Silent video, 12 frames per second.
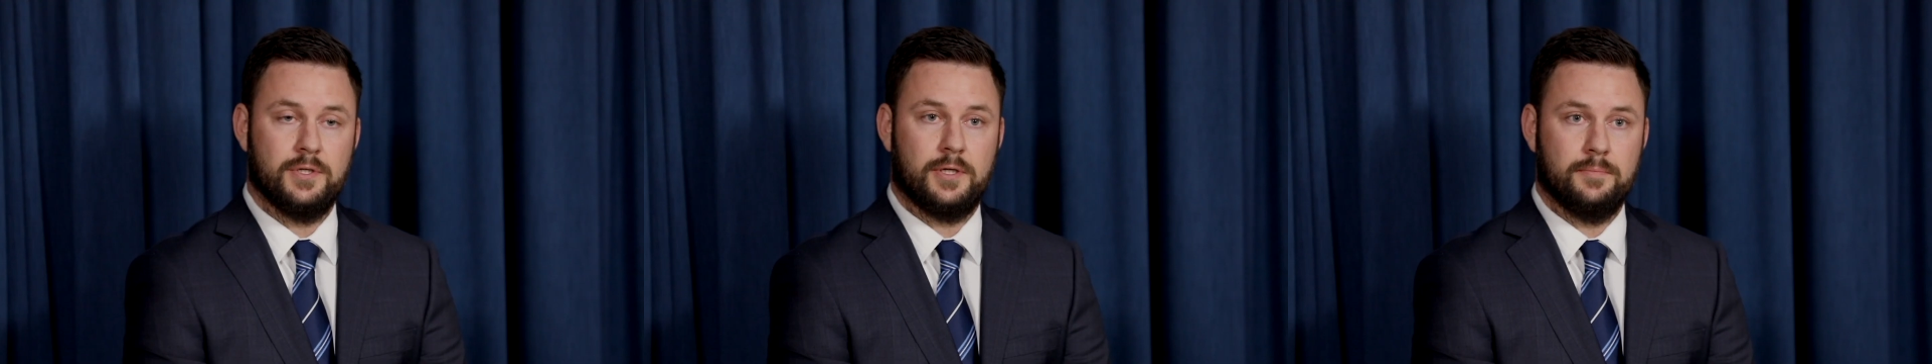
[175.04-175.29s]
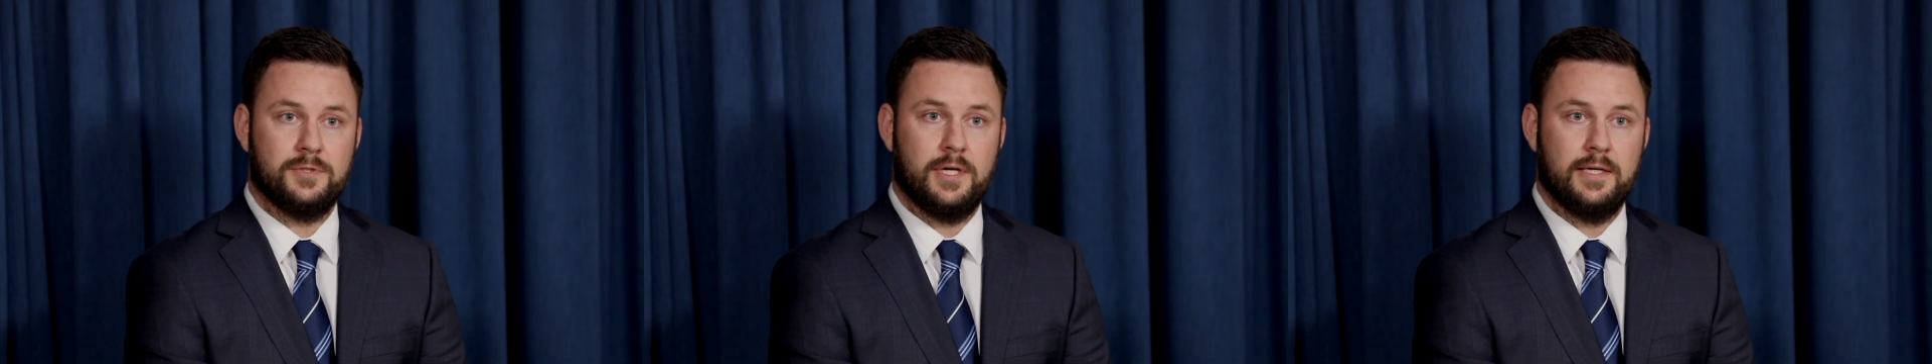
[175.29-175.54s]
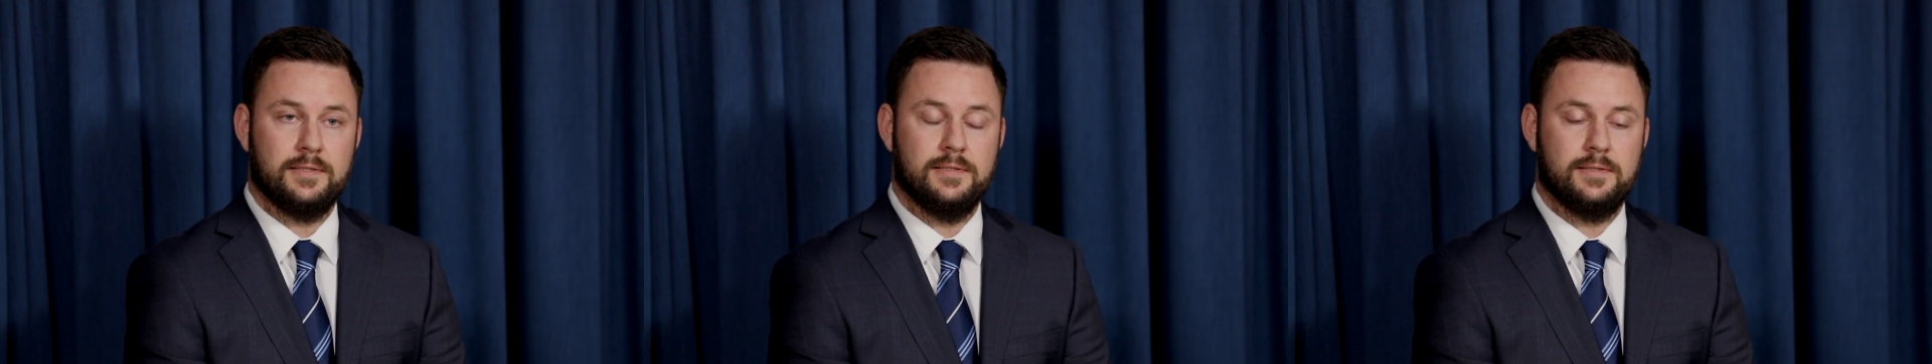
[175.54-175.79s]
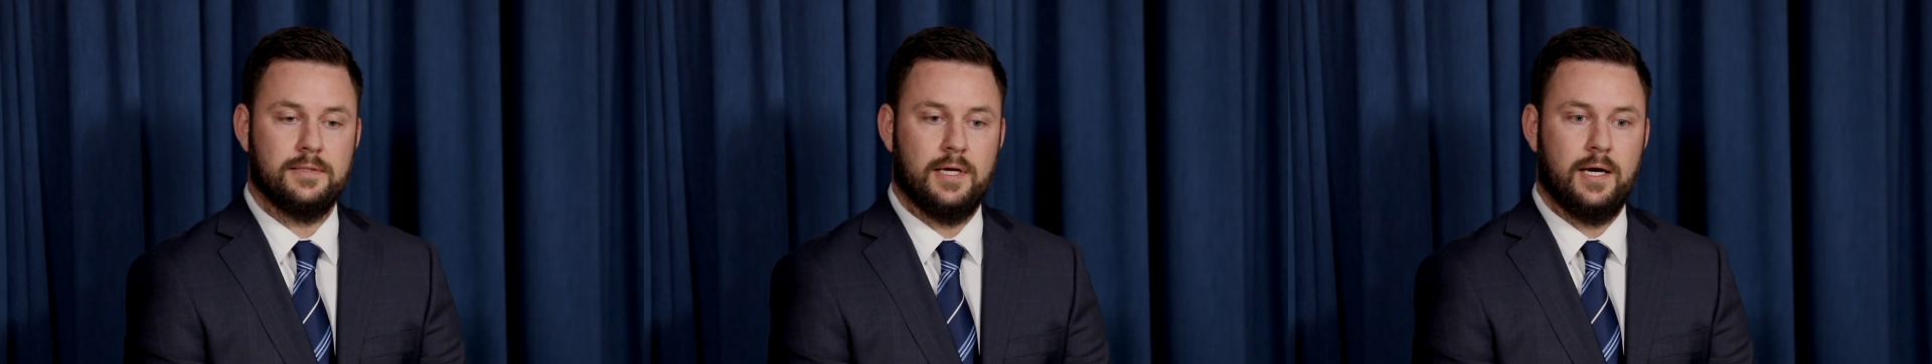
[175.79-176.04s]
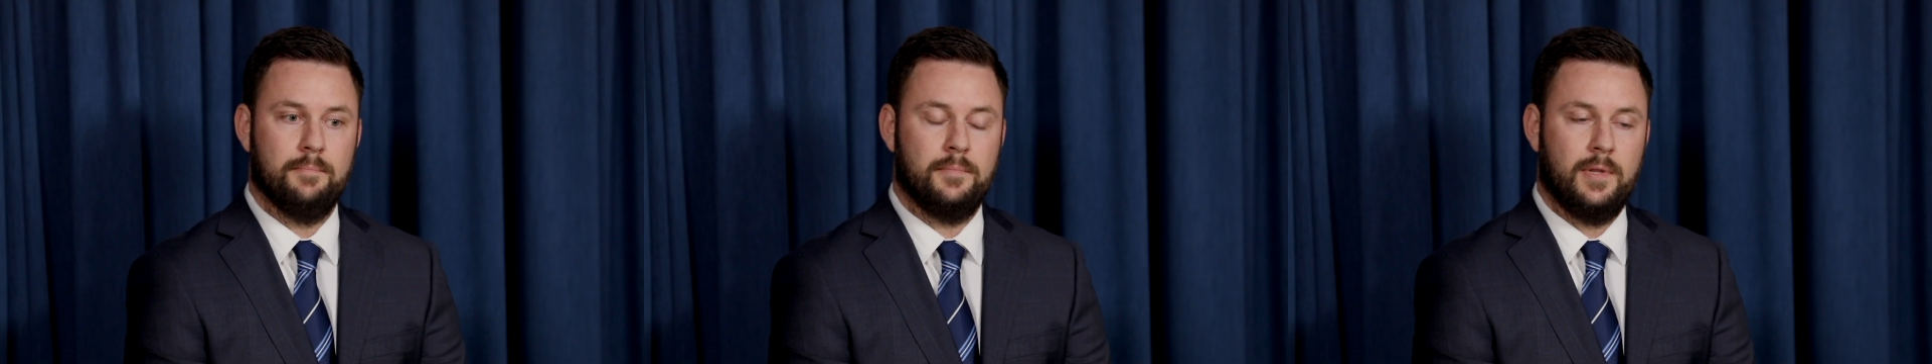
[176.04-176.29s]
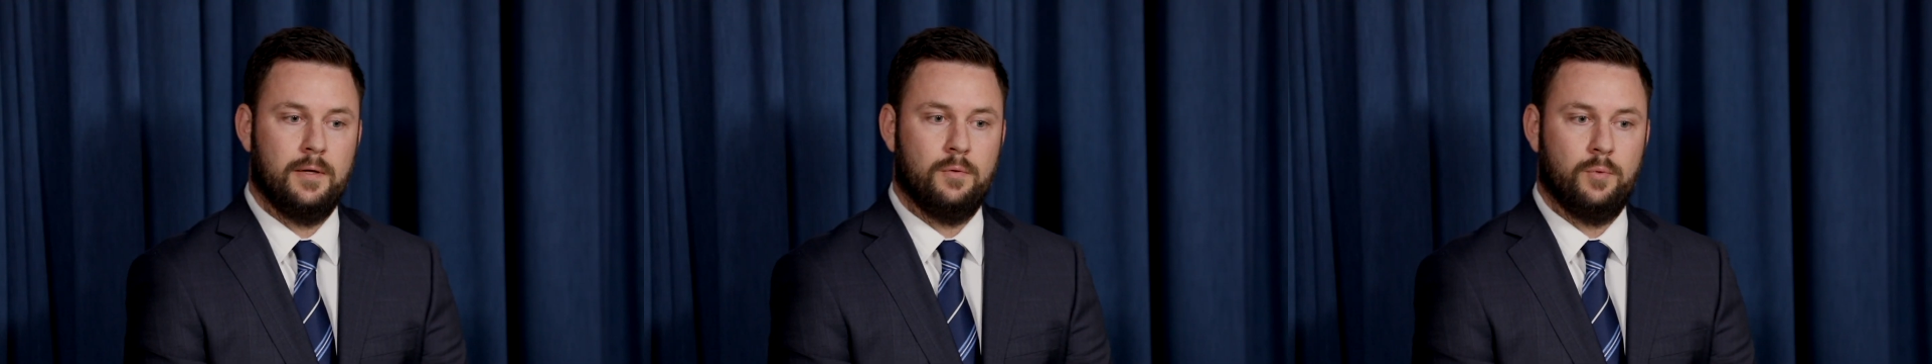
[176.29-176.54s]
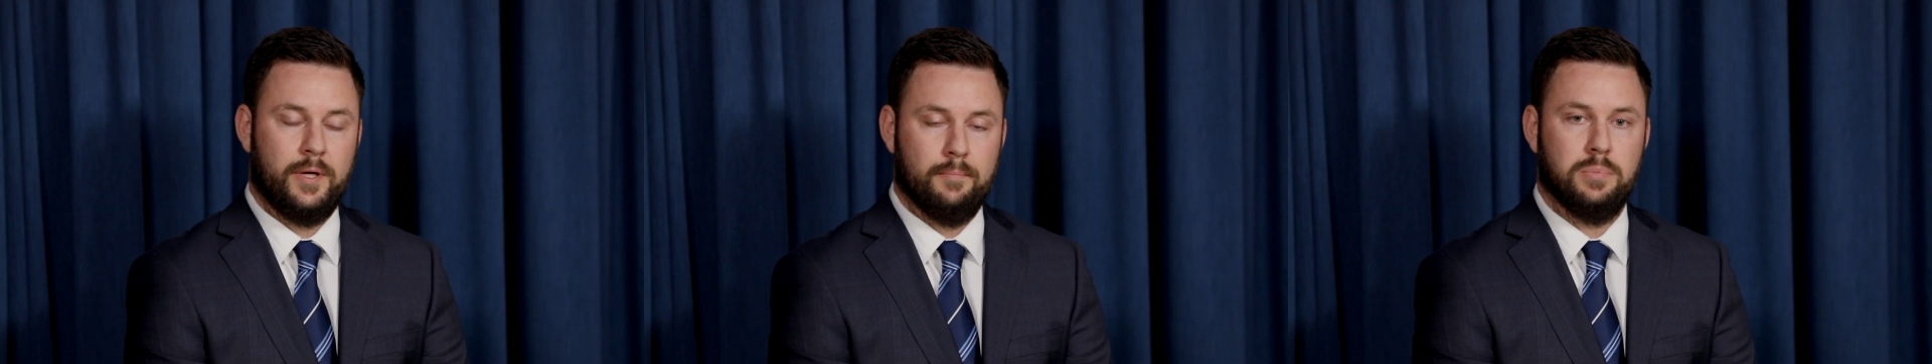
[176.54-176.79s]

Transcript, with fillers: circumstances, um, we